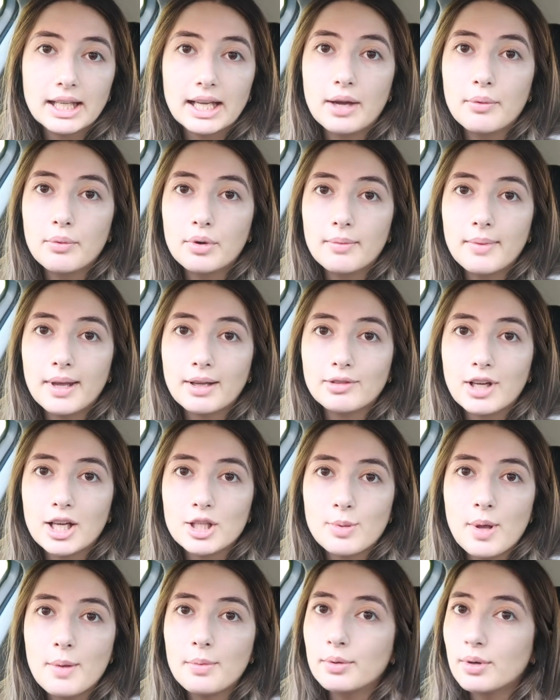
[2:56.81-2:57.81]
Like I want to make
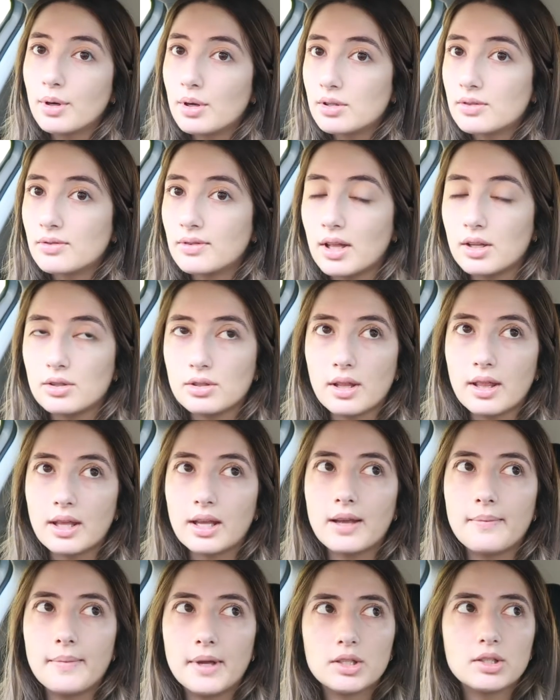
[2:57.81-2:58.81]
rice paper rolls for lunch. I
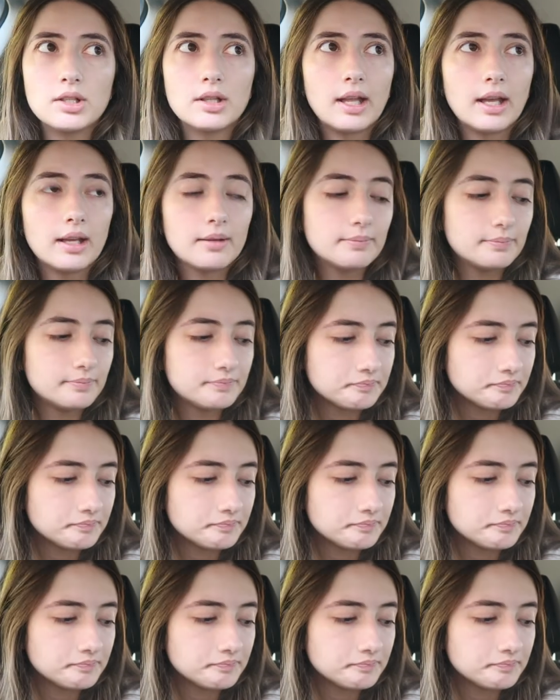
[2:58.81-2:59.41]
think I mentioned that.